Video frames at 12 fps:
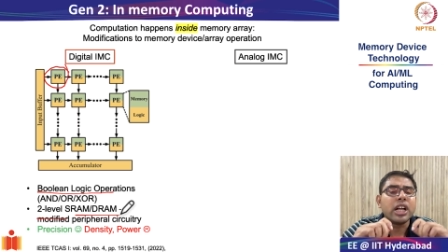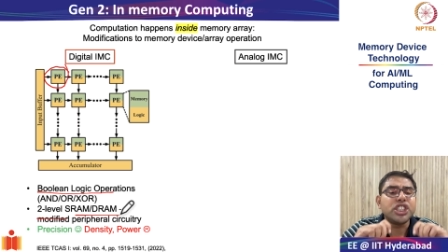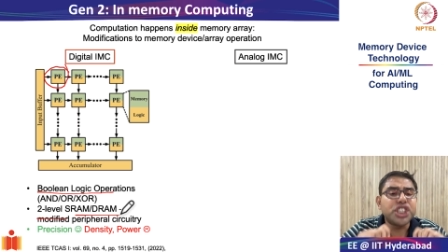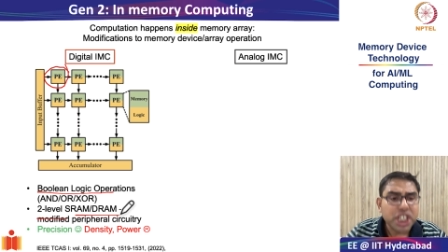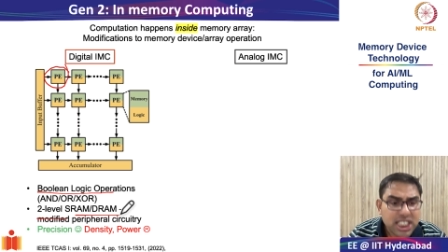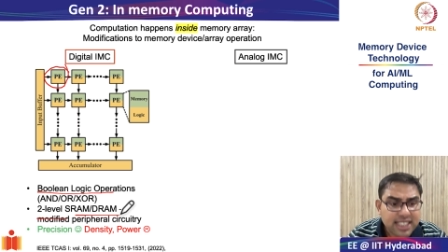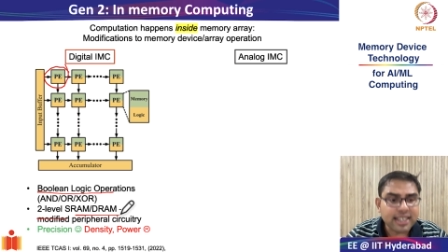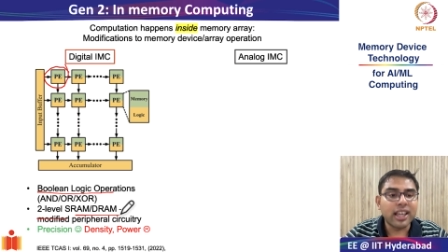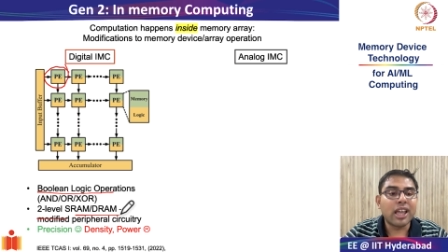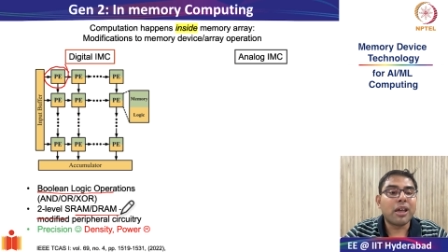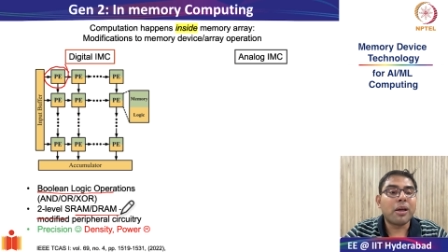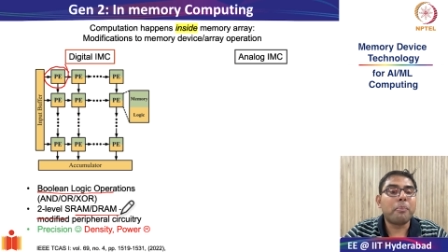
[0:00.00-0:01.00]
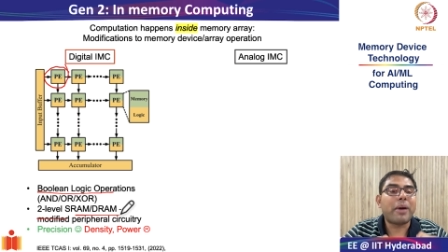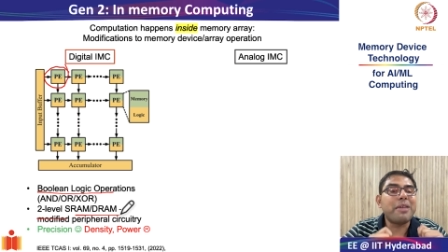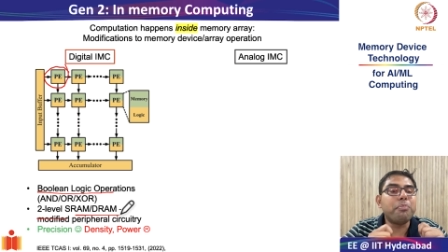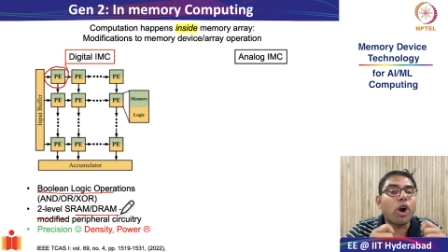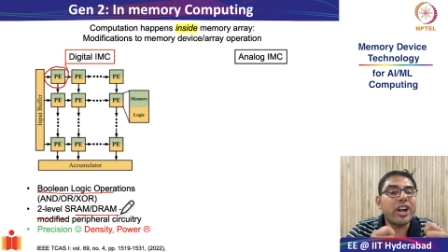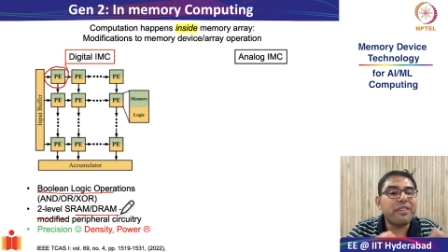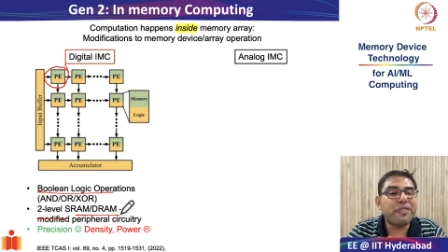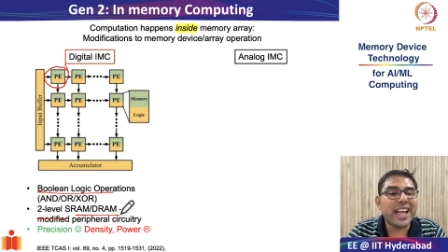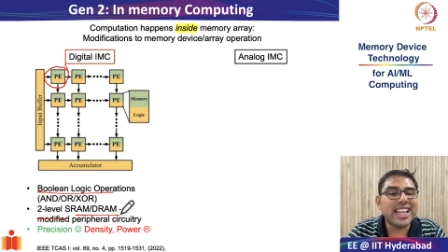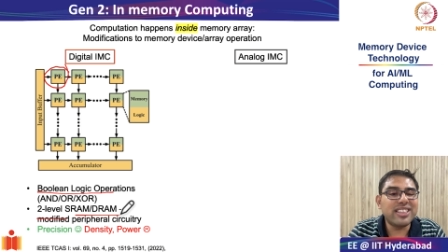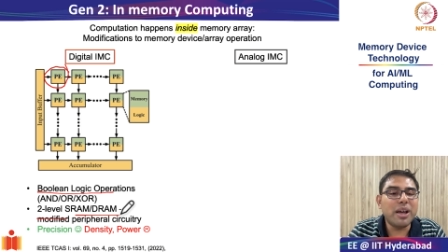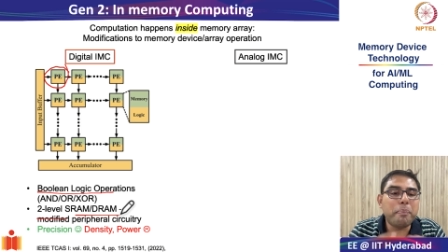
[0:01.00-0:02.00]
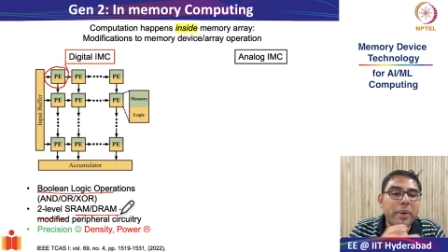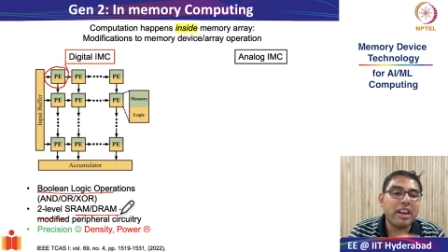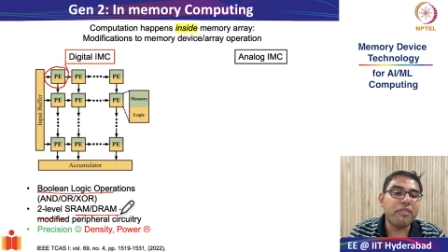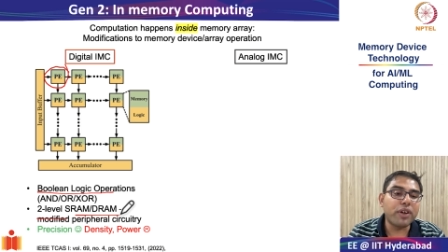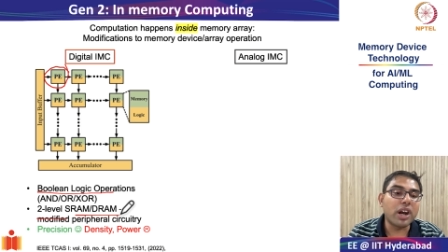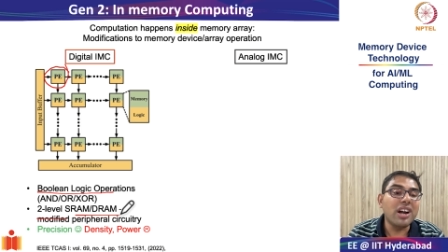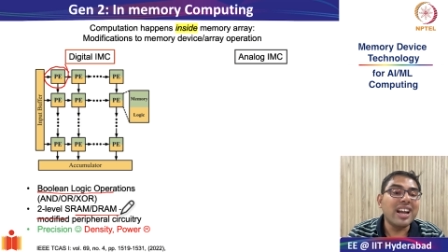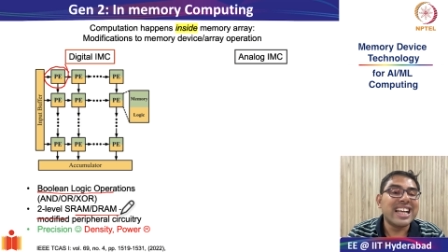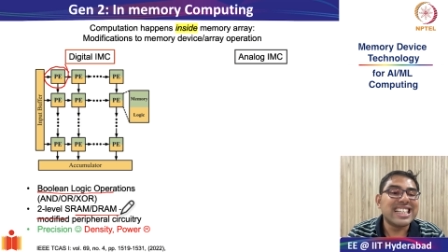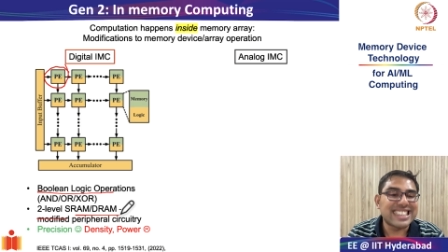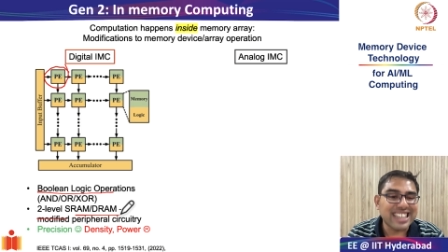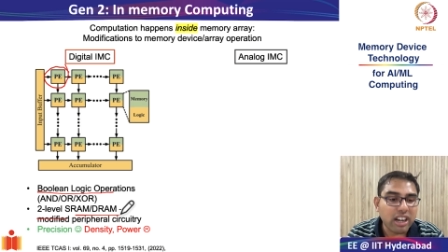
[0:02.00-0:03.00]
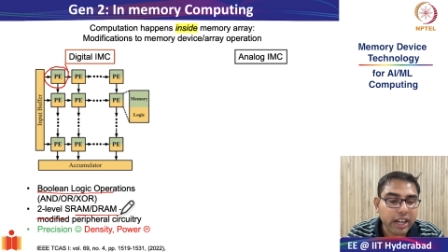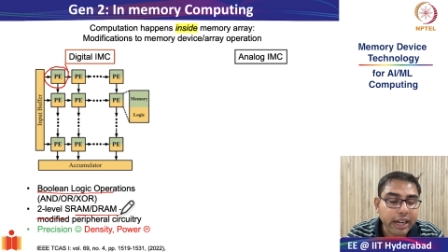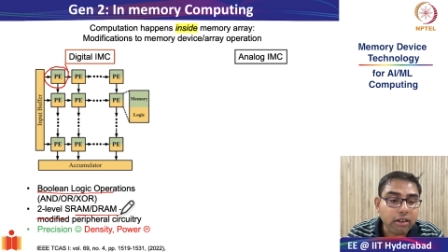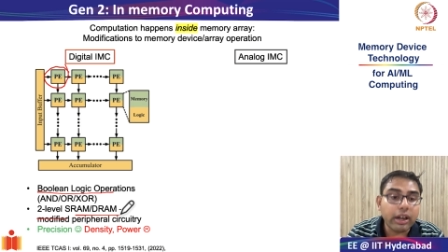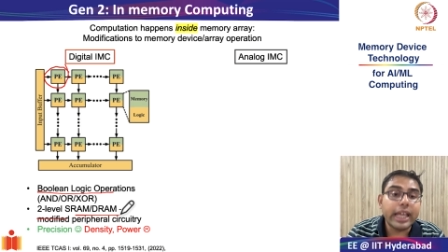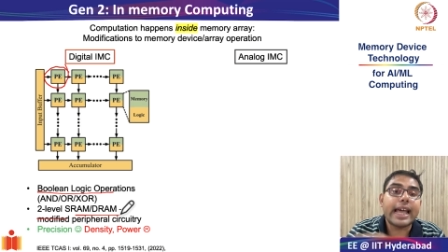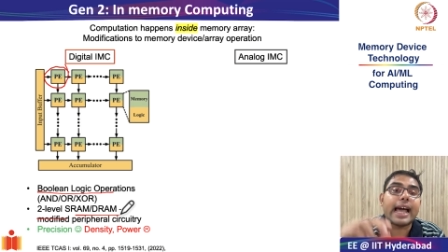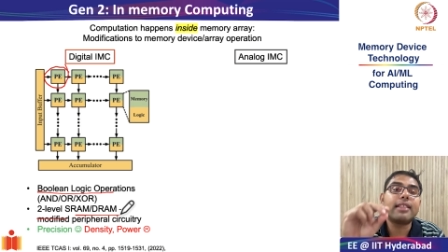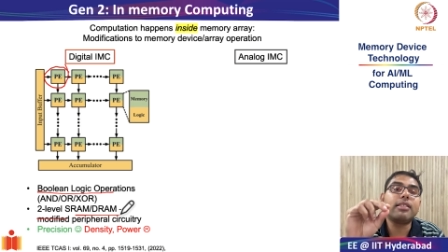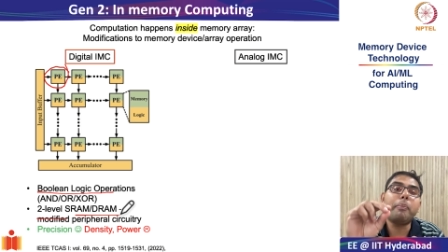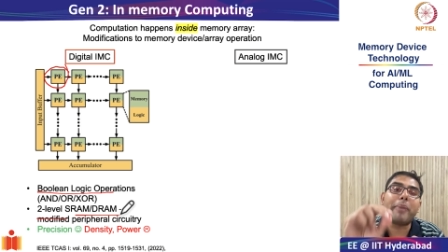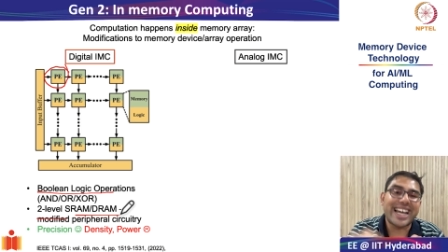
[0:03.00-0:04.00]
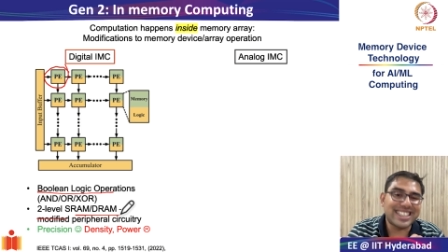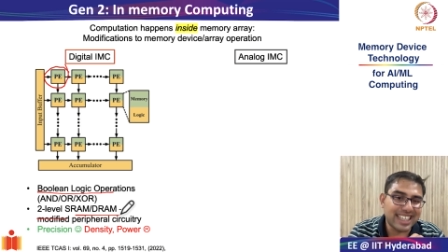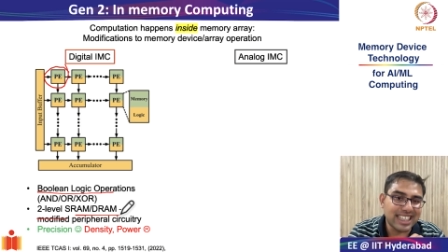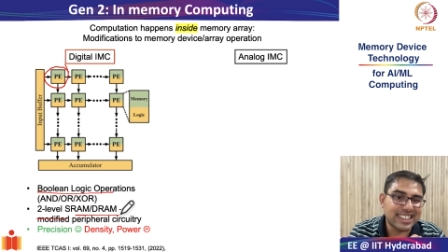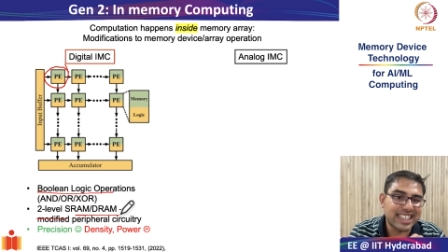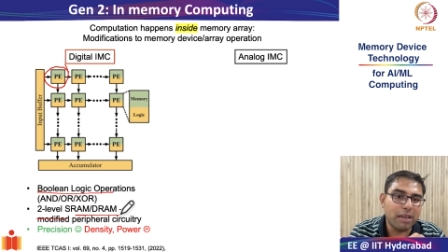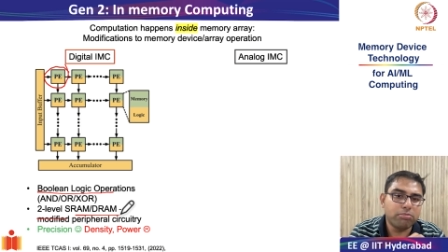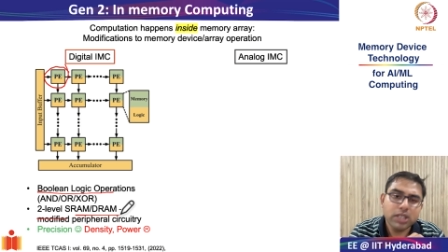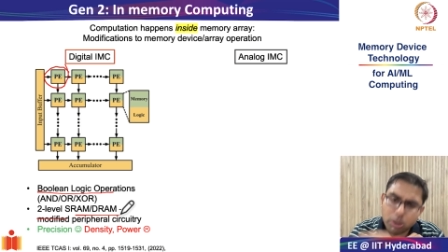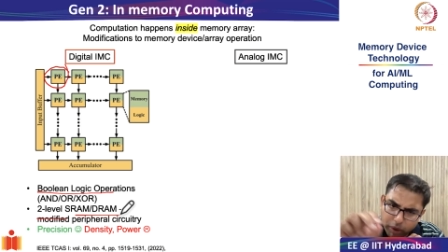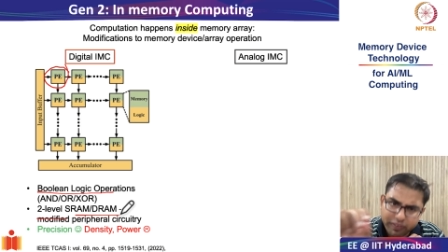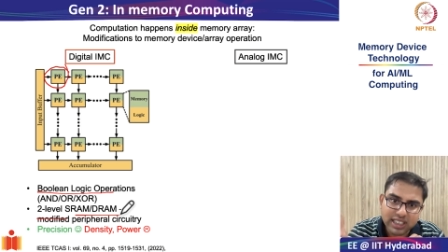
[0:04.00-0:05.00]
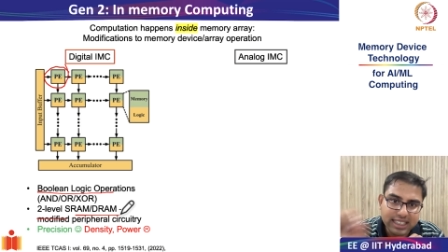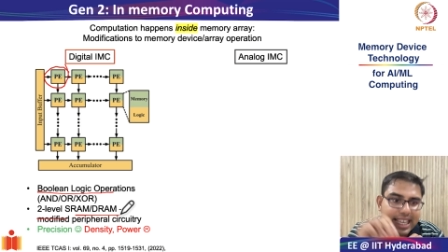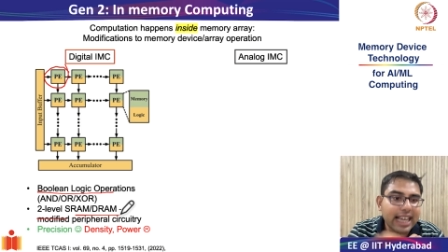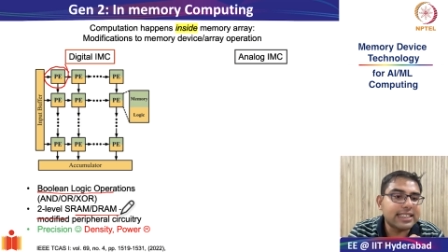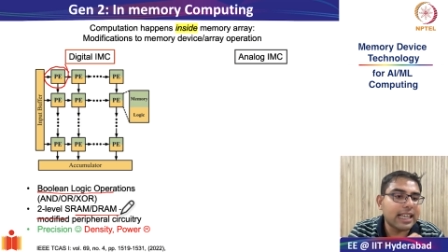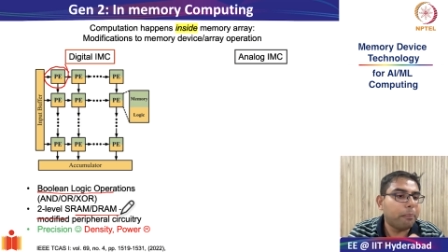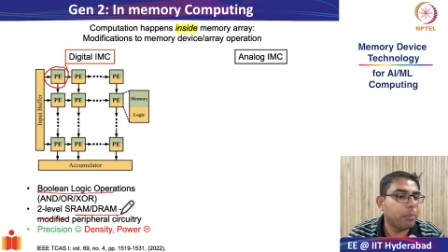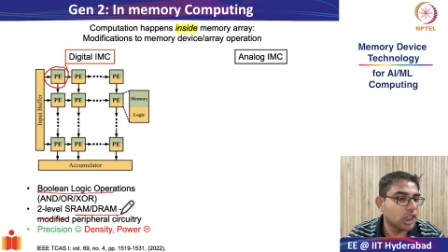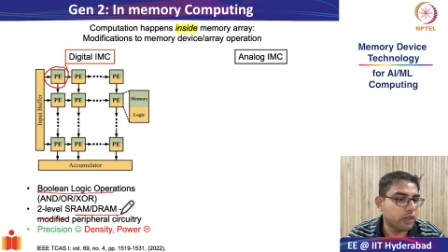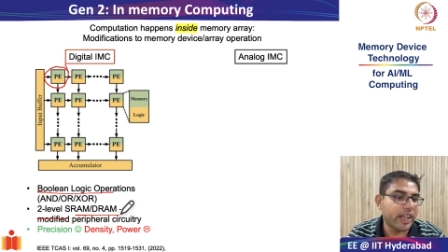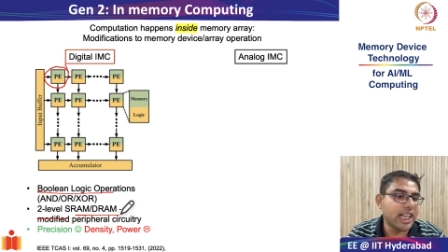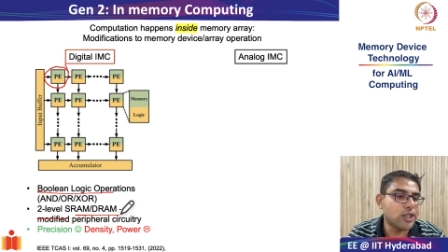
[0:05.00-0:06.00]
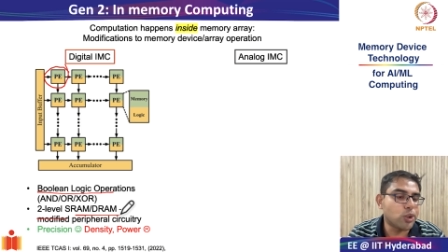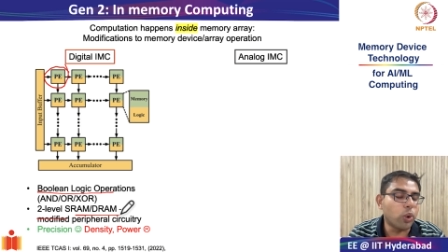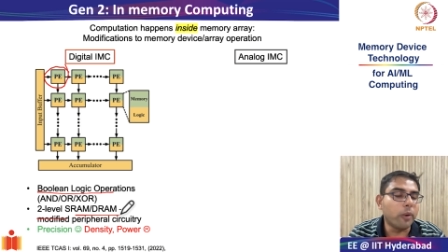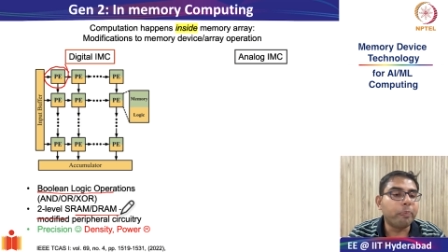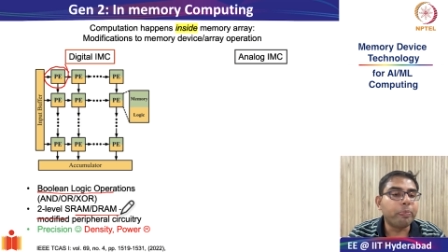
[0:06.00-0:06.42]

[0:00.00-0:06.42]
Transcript: just by modifying the peripheral circuitry and the biasing schemes. We will see examples very soon.